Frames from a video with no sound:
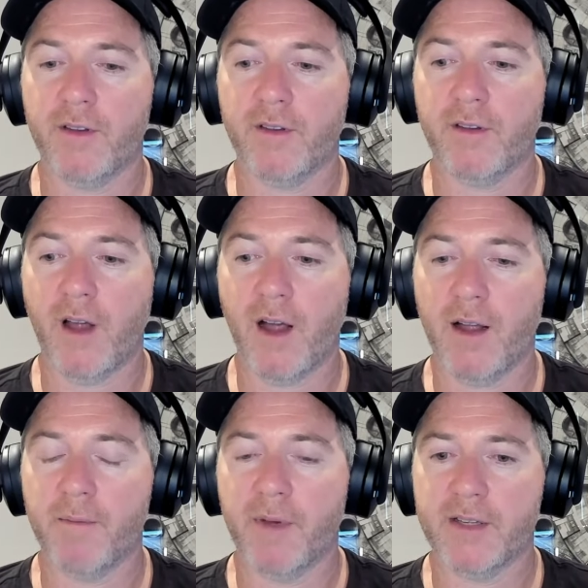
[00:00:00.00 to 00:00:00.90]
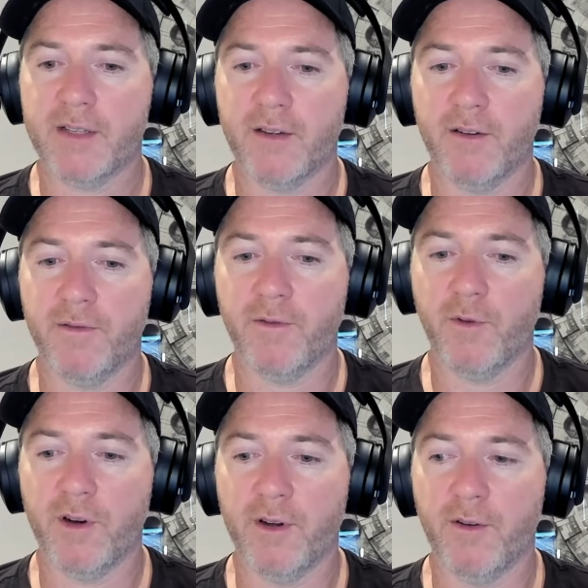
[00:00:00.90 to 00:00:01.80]
tie myself
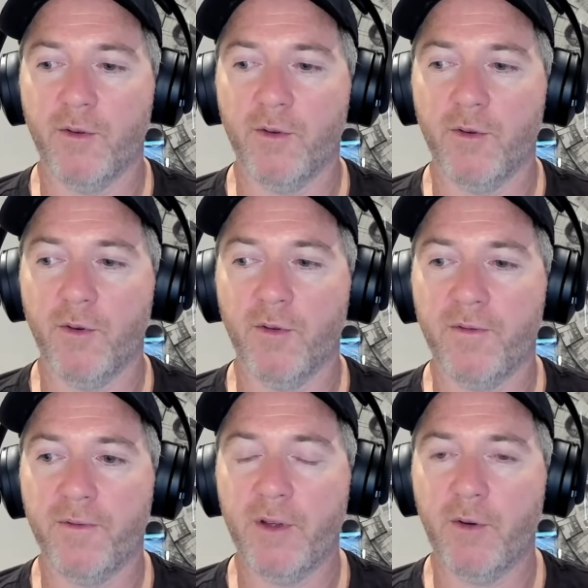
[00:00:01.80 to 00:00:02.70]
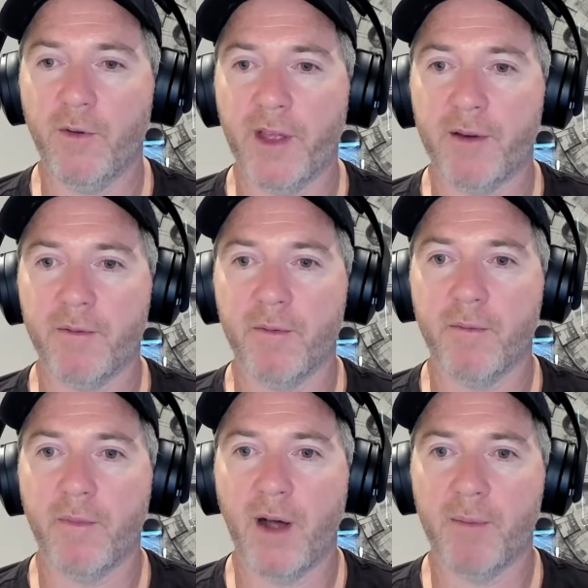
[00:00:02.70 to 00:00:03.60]
or feel that
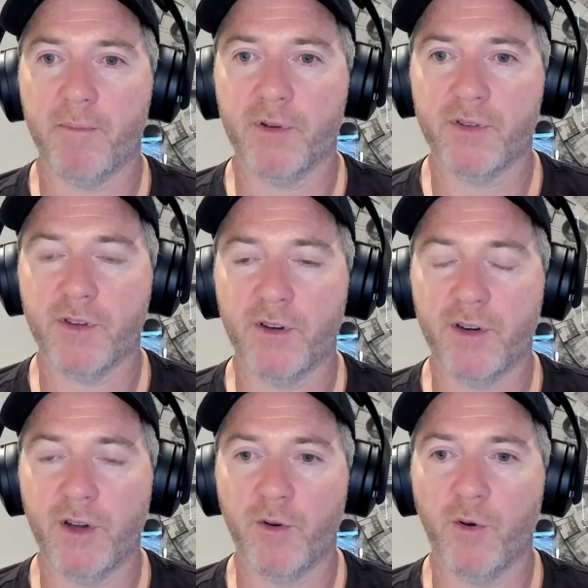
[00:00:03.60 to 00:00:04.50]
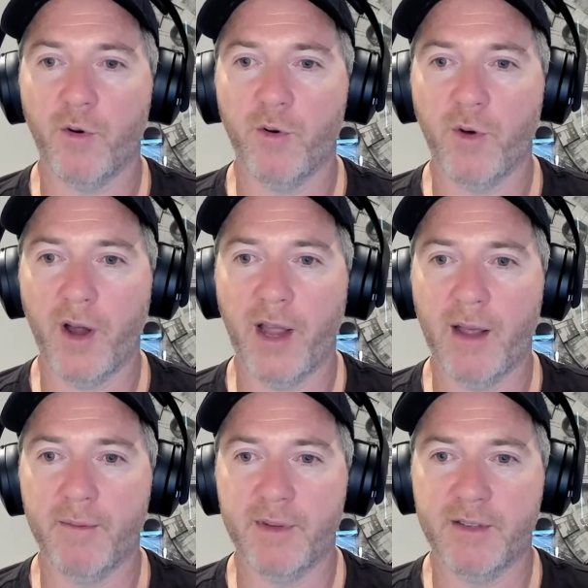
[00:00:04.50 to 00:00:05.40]
my persona or who I
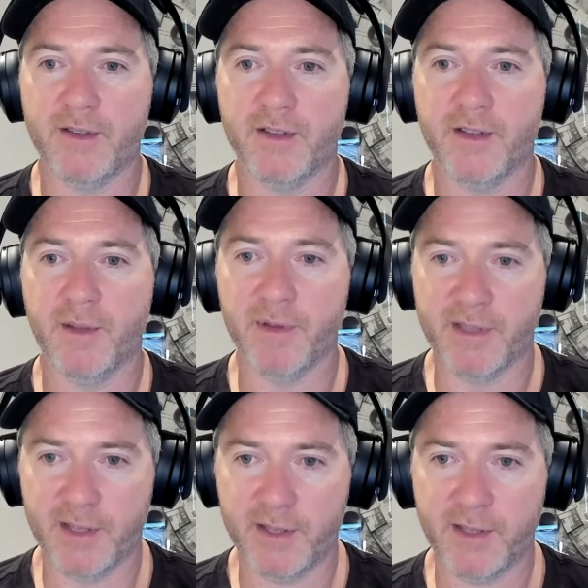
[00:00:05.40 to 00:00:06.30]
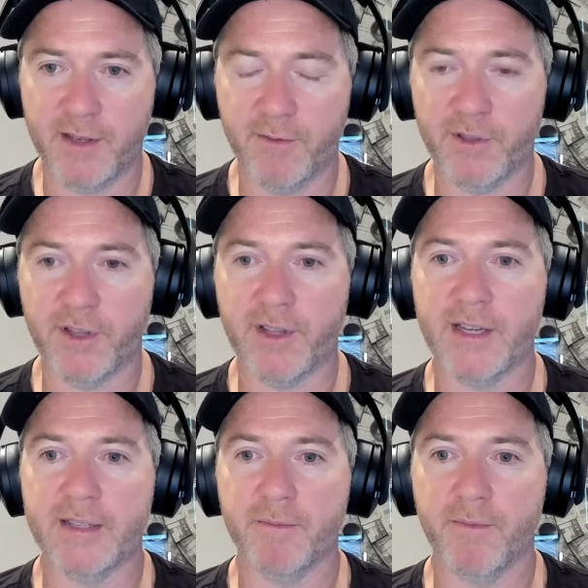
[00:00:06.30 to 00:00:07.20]
am is the business, which I think
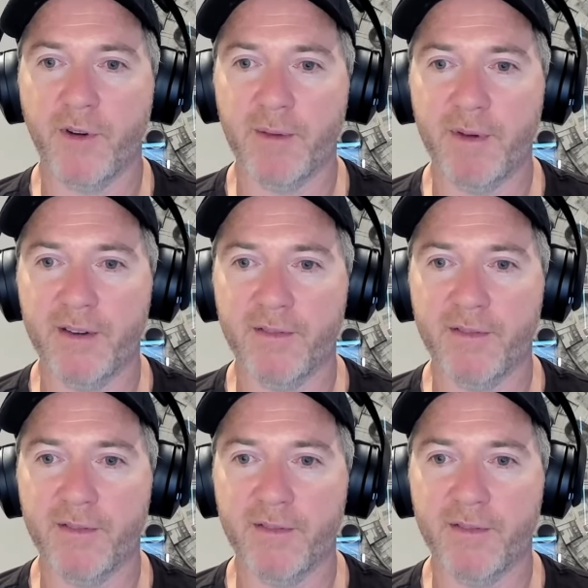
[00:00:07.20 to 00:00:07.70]
is incredibly